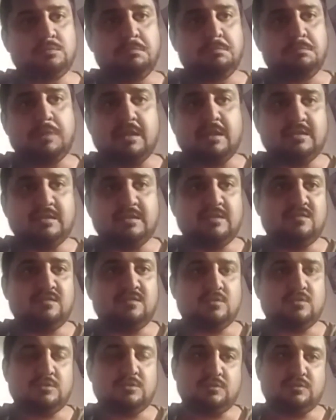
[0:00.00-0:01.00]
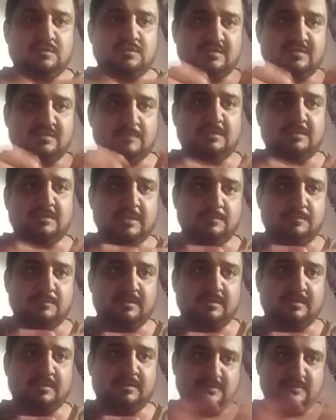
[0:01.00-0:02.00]
parties onto the same table
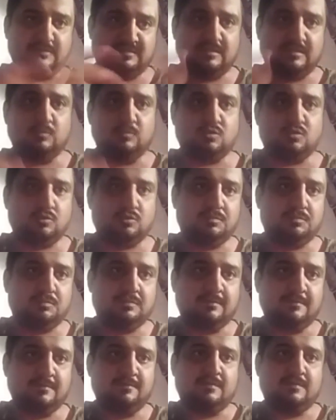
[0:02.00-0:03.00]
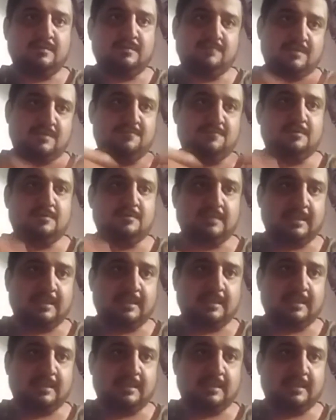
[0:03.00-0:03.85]
in the same group when we are working?